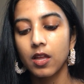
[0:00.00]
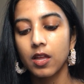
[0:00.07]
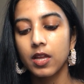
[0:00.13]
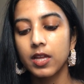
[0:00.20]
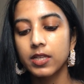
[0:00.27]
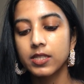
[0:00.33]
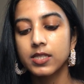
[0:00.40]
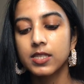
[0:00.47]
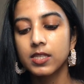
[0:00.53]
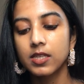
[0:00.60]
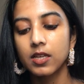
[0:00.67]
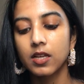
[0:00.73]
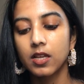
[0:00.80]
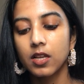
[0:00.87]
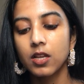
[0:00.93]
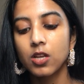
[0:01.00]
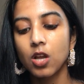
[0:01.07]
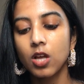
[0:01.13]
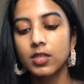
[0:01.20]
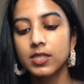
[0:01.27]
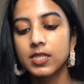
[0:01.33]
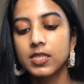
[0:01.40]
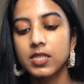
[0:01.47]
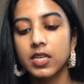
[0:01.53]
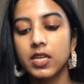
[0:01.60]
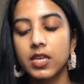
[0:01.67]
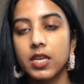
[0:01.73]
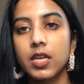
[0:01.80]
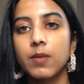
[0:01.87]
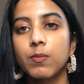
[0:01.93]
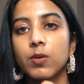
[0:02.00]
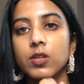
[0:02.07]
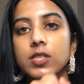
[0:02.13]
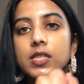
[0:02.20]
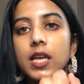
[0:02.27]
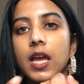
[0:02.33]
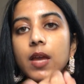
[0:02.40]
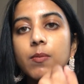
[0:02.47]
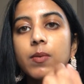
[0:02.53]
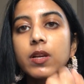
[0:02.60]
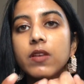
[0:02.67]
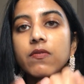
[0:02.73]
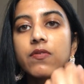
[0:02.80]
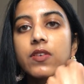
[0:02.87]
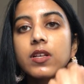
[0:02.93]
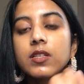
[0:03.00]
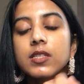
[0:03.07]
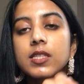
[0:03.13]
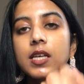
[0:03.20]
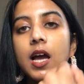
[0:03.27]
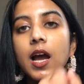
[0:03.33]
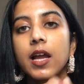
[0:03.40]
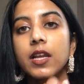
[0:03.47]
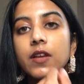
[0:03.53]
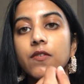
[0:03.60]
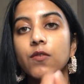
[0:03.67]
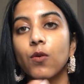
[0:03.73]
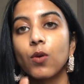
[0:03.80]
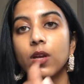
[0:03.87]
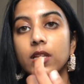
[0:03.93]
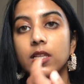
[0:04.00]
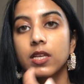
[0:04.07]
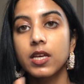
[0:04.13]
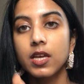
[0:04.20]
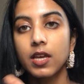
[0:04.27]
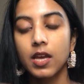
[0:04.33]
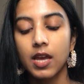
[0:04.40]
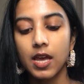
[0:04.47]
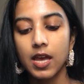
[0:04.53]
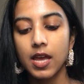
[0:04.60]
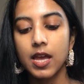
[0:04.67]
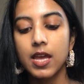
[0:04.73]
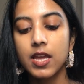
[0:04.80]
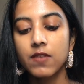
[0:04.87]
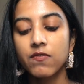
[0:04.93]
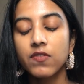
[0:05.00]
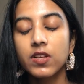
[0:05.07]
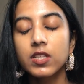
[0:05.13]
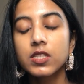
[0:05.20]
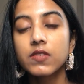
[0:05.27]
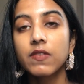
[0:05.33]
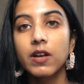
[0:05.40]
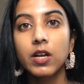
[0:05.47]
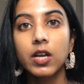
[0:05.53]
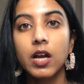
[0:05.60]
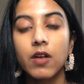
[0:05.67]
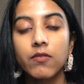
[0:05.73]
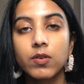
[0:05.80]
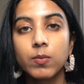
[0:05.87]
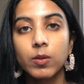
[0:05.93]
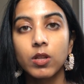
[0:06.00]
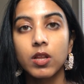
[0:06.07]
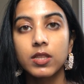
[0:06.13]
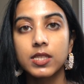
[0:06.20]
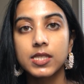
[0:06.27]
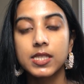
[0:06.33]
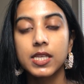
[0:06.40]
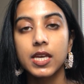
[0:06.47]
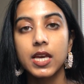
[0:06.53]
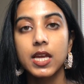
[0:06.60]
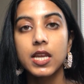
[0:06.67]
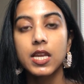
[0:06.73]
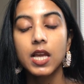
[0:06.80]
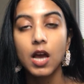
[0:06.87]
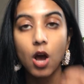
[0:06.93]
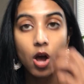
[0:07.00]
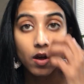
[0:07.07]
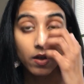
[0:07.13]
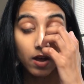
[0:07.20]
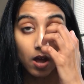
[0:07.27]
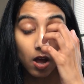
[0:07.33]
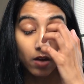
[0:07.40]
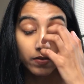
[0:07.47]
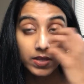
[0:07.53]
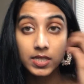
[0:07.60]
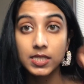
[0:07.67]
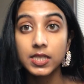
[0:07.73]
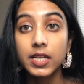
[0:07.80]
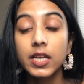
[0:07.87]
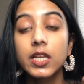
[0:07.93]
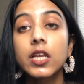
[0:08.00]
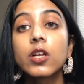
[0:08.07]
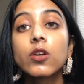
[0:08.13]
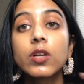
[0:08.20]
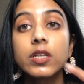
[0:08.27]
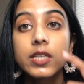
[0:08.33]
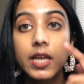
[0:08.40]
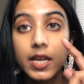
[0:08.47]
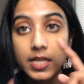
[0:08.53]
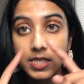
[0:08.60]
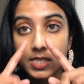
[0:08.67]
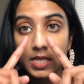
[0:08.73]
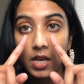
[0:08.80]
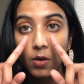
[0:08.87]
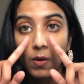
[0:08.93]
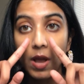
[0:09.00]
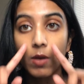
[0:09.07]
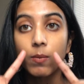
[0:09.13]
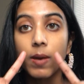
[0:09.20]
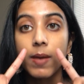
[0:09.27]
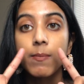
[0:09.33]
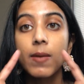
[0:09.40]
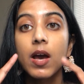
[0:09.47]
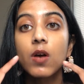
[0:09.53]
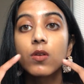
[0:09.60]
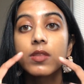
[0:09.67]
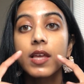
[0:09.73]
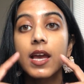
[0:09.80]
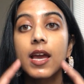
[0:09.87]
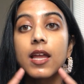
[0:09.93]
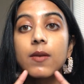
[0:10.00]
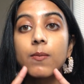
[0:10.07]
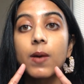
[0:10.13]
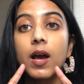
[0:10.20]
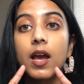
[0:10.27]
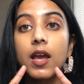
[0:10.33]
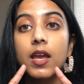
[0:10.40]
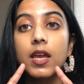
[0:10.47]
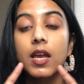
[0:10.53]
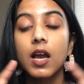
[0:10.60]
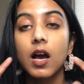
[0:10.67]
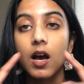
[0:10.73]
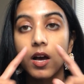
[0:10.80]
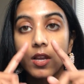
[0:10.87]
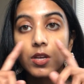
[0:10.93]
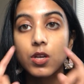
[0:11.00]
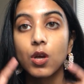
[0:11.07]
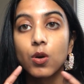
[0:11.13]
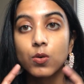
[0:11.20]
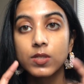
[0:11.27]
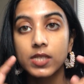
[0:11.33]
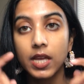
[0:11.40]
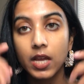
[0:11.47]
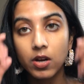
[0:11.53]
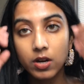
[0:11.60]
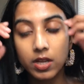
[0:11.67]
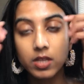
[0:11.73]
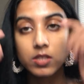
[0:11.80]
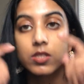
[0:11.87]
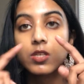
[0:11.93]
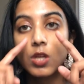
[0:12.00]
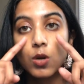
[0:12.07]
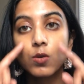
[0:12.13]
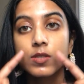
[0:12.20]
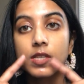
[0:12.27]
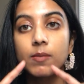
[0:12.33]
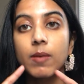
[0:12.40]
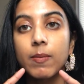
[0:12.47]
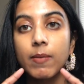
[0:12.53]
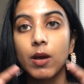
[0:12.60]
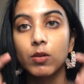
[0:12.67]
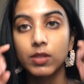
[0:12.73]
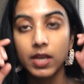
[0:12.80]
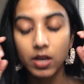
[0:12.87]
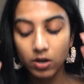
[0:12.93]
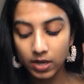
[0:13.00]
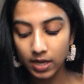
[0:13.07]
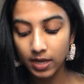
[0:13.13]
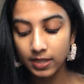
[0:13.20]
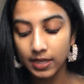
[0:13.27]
It's not sticky per se, but it feels kind of oily. It feels very comfortable on the skin. Obviously it irritates around my mouth and my nose and my mouth area.